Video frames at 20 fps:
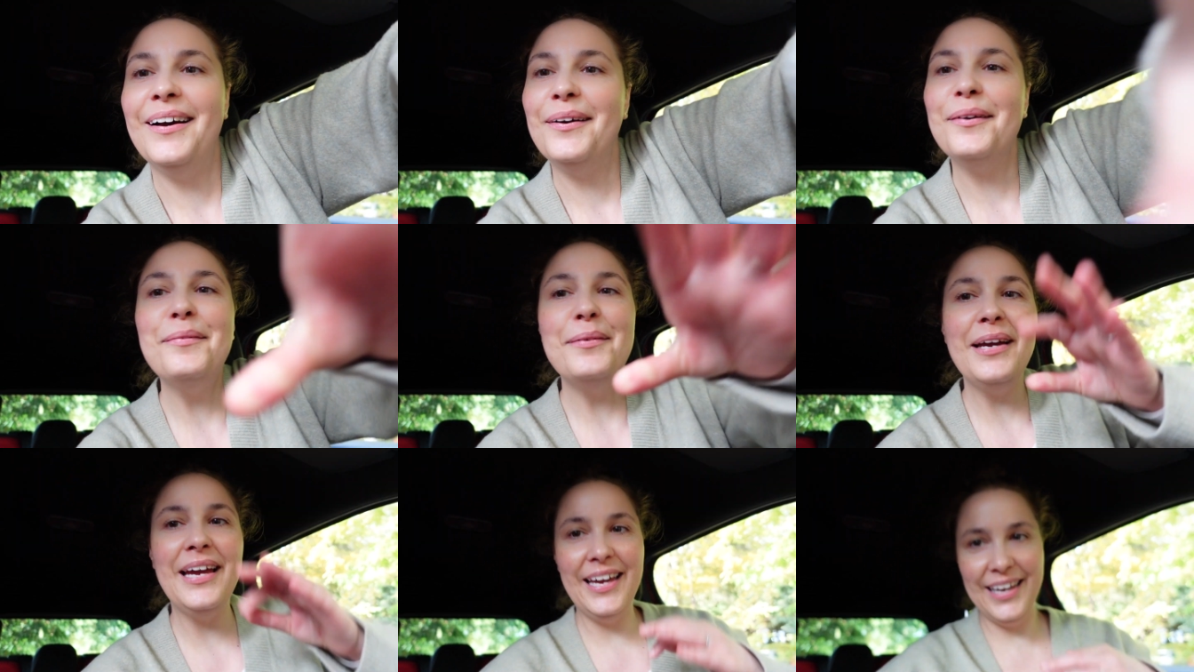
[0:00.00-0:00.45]

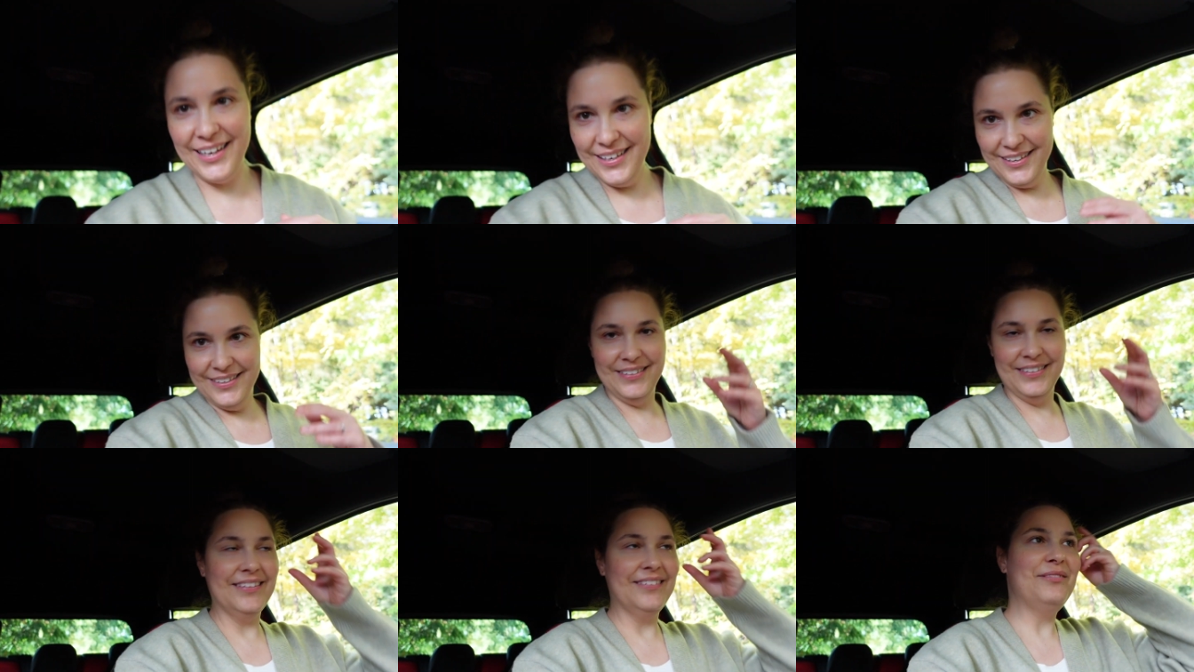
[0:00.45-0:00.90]
We had,
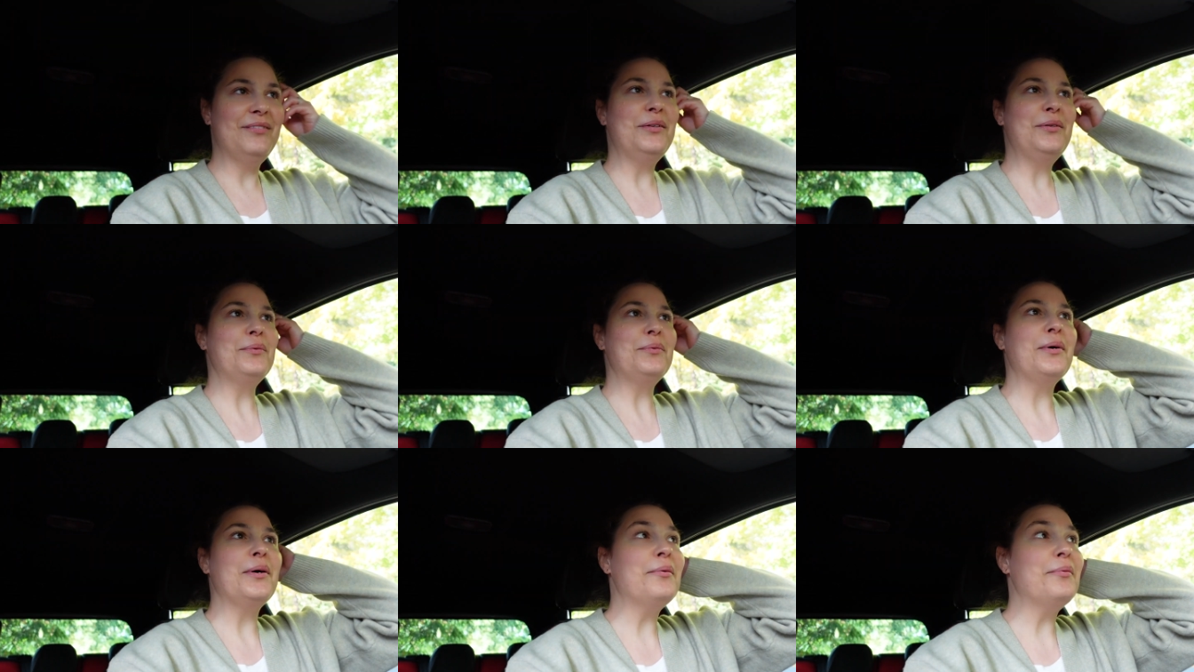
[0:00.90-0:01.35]

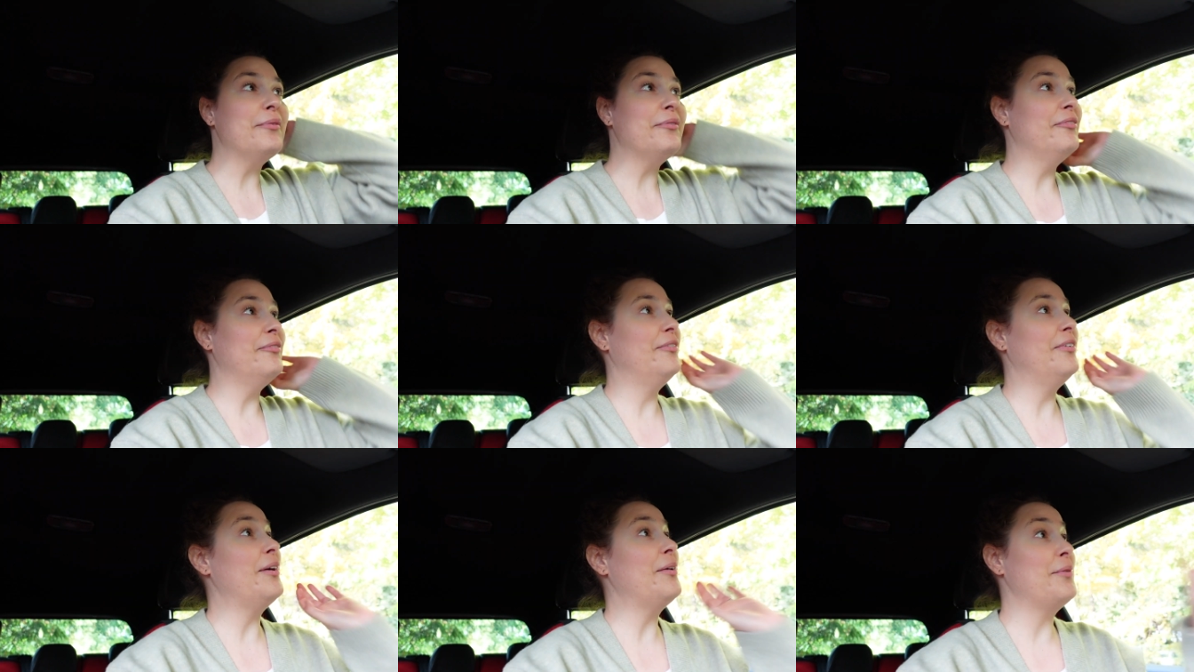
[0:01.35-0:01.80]
we were
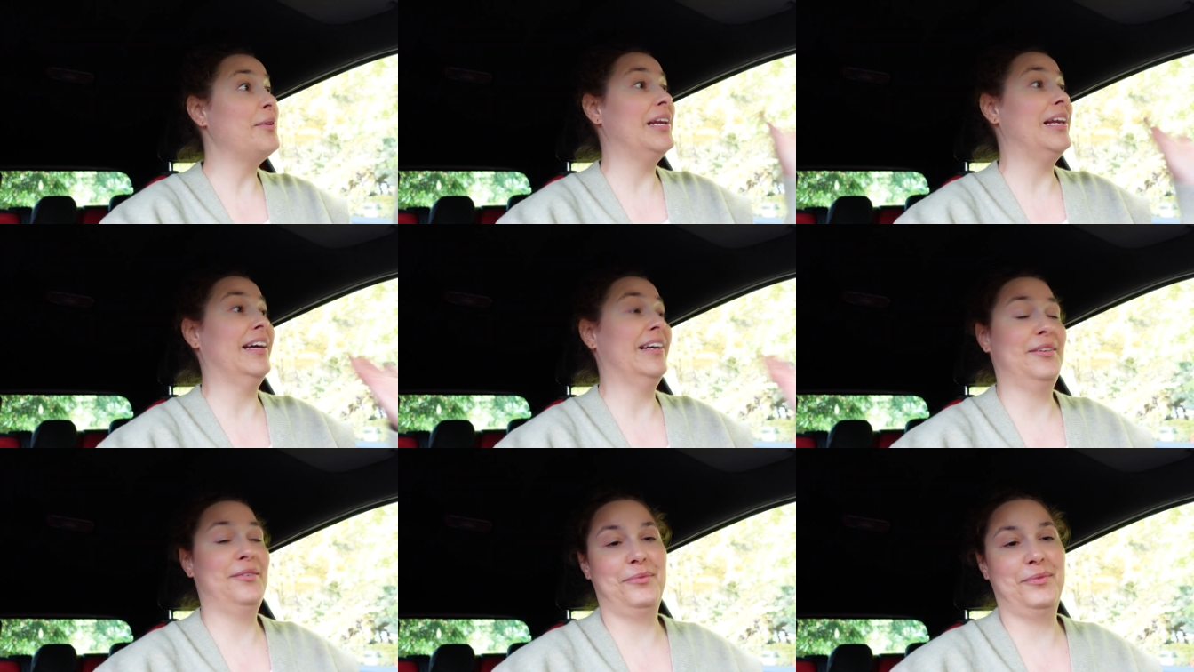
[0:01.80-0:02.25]
very
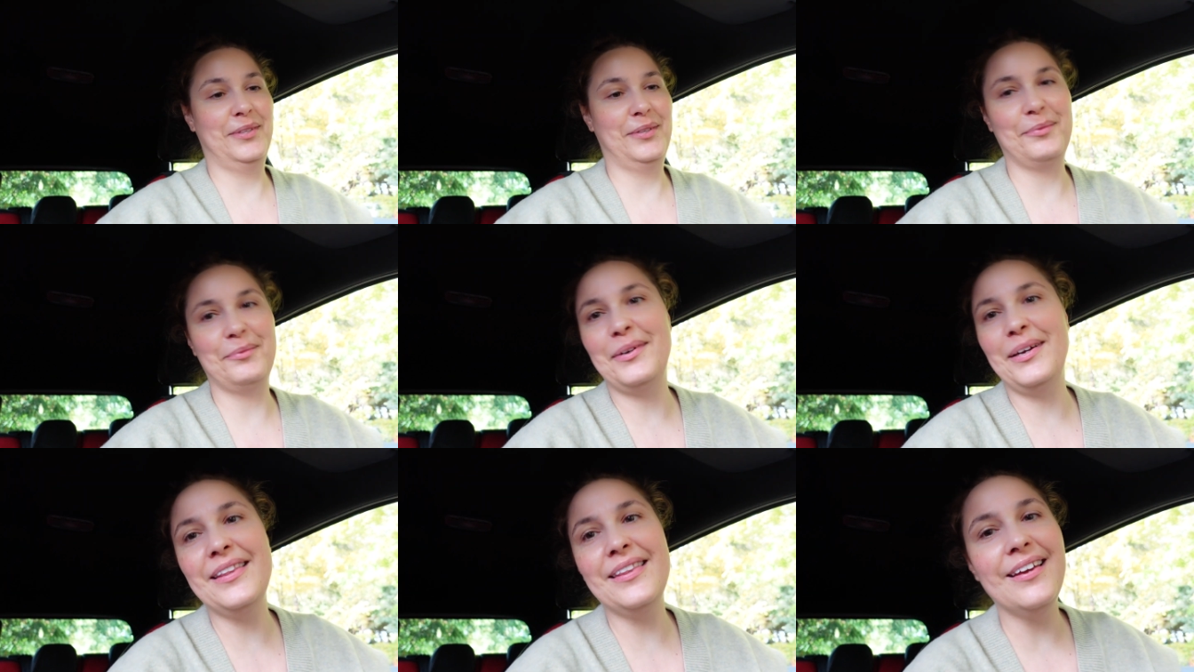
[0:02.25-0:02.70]
lucky with the
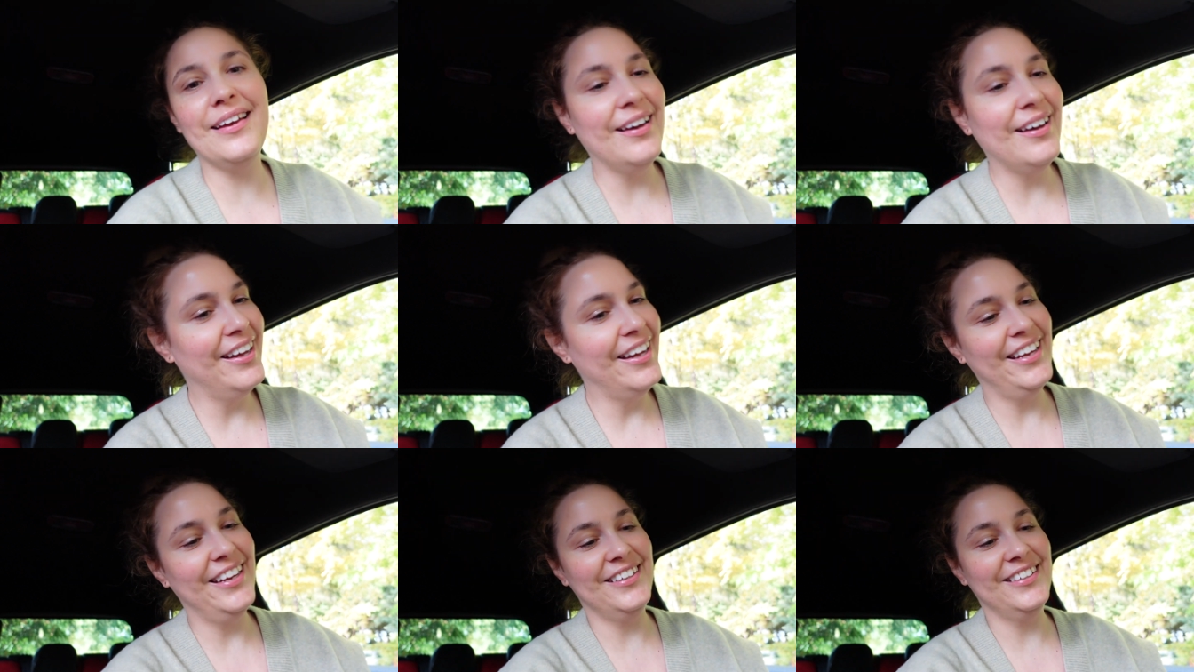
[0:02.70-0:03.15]
weather
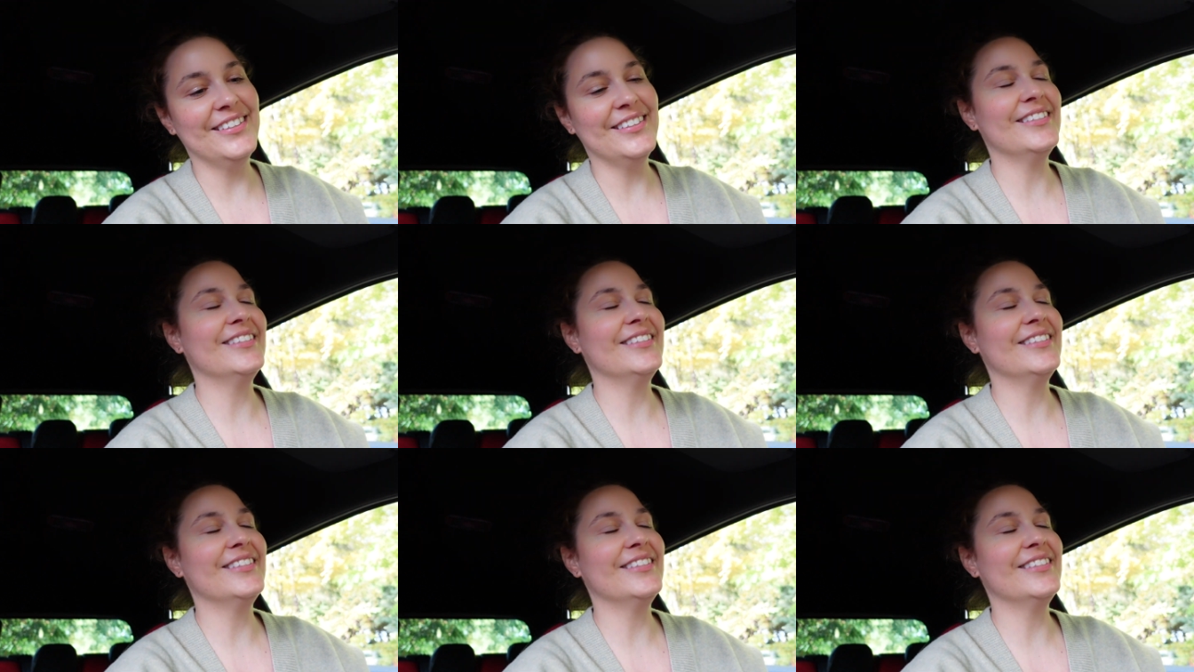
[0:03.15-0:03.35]
and